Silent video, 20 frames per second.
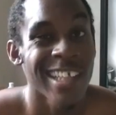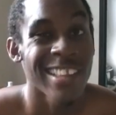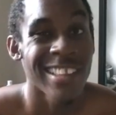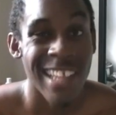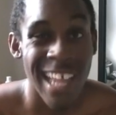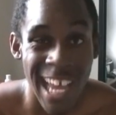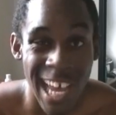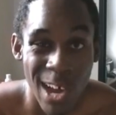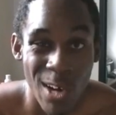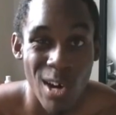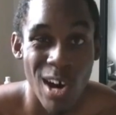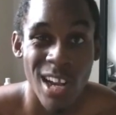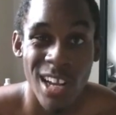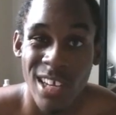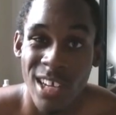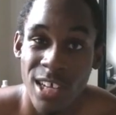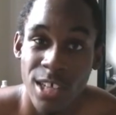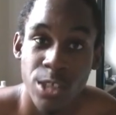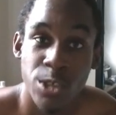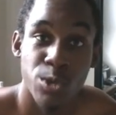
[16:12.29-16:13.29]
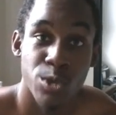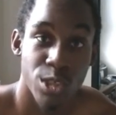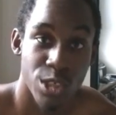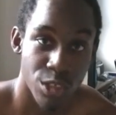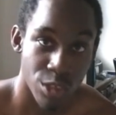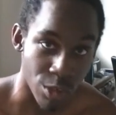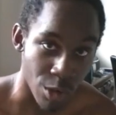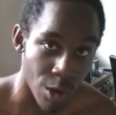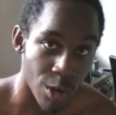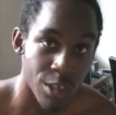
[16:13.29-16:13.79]
Now, all I gotta do is
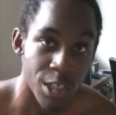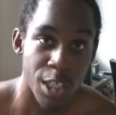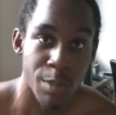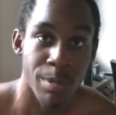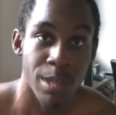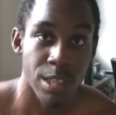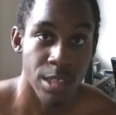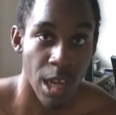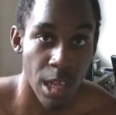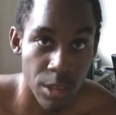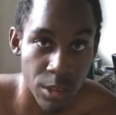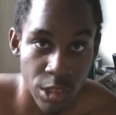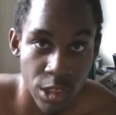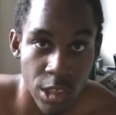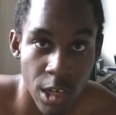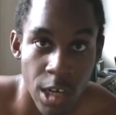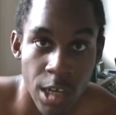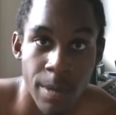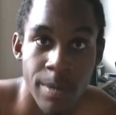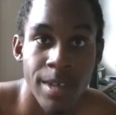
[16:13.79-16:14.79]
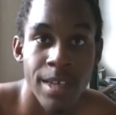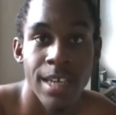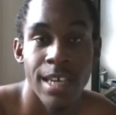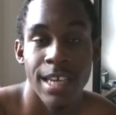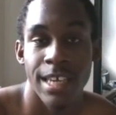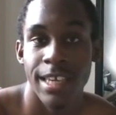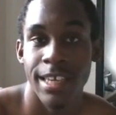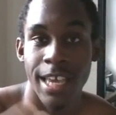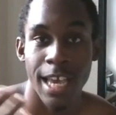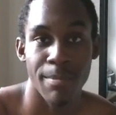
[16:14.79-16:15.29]
start this McDonald's job,
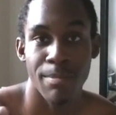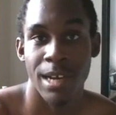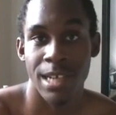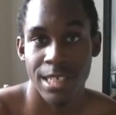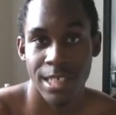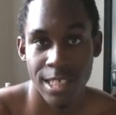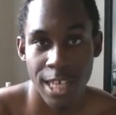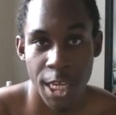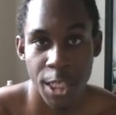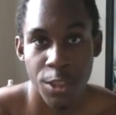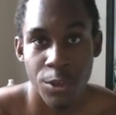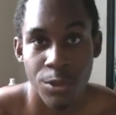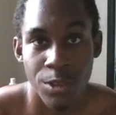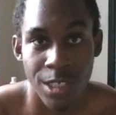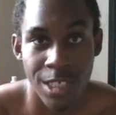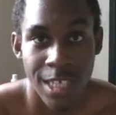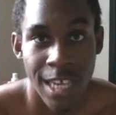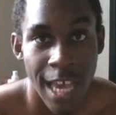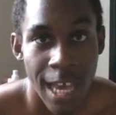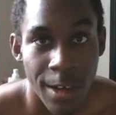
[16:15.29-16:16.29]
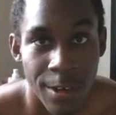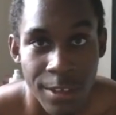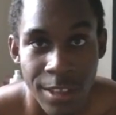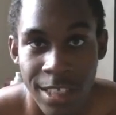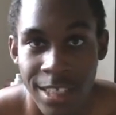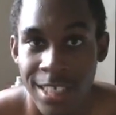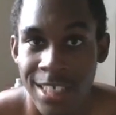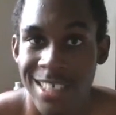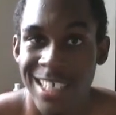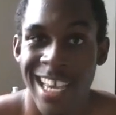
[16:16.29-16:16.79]
get my schedule, see how it
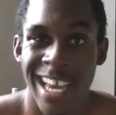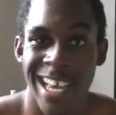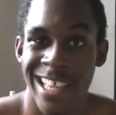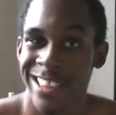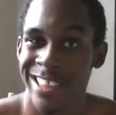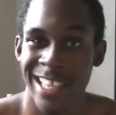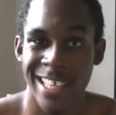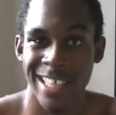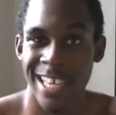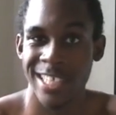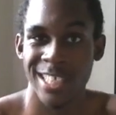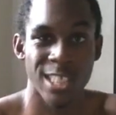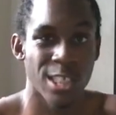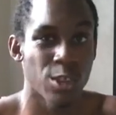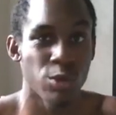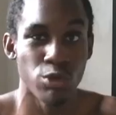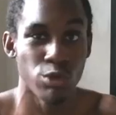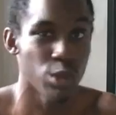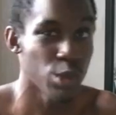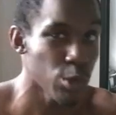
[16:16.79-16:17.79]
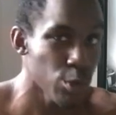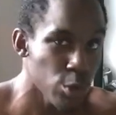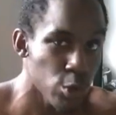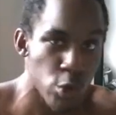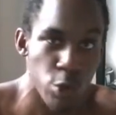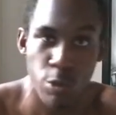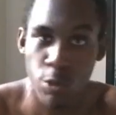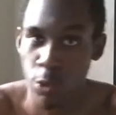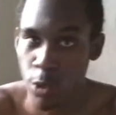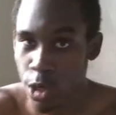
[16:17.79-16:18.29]
is, and then I just do
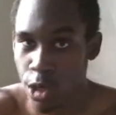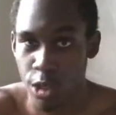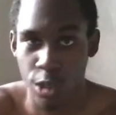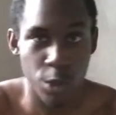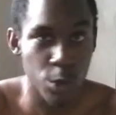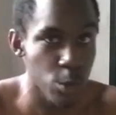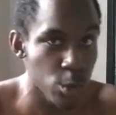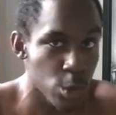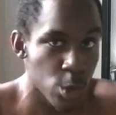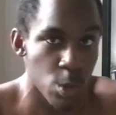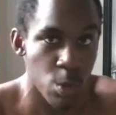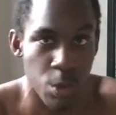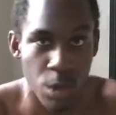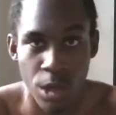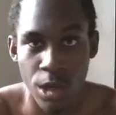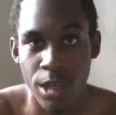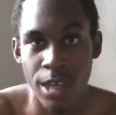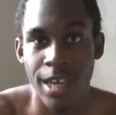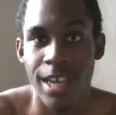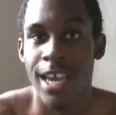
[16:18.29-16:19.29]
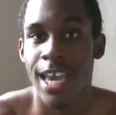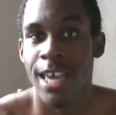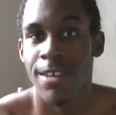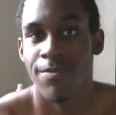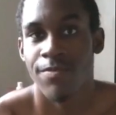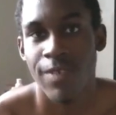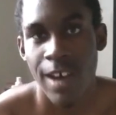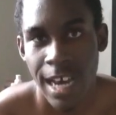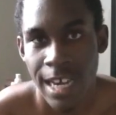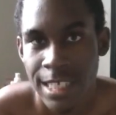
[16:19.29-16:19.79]
YouTube work, YouTube work, and
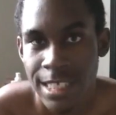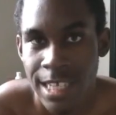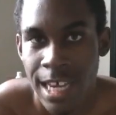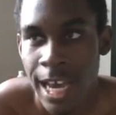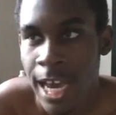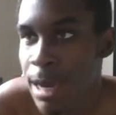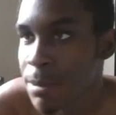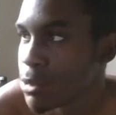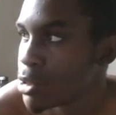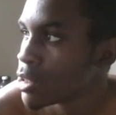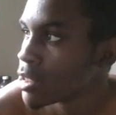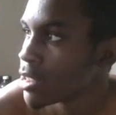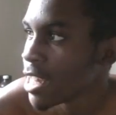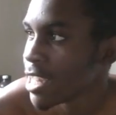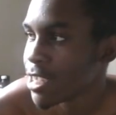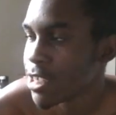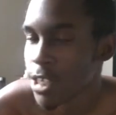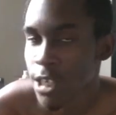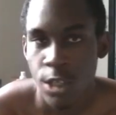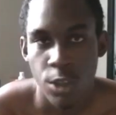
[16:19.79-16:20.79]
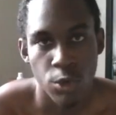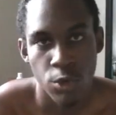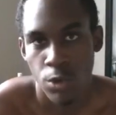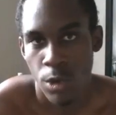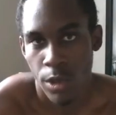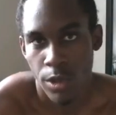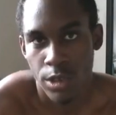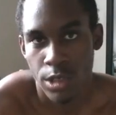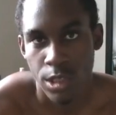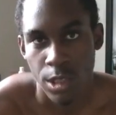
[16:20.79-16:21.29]
find time to like do
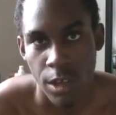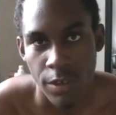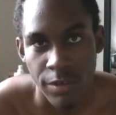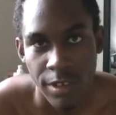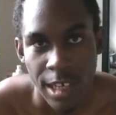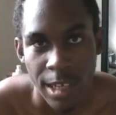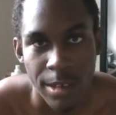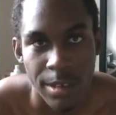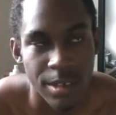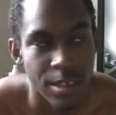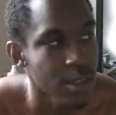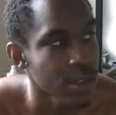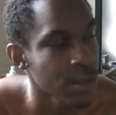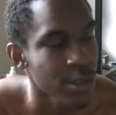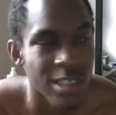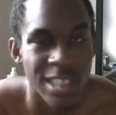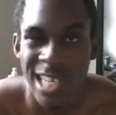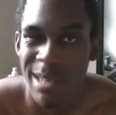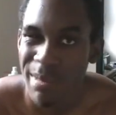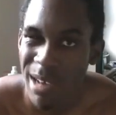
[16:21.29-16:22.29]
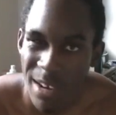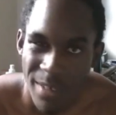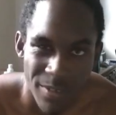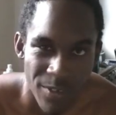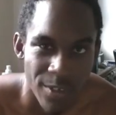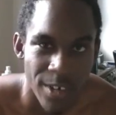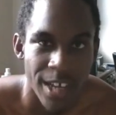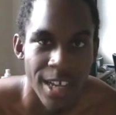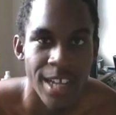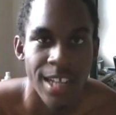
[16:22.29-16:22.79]
other stuff, like you know, see my
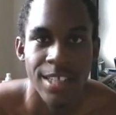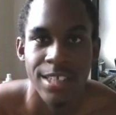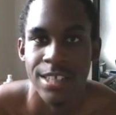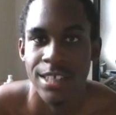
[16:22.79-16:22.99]
friends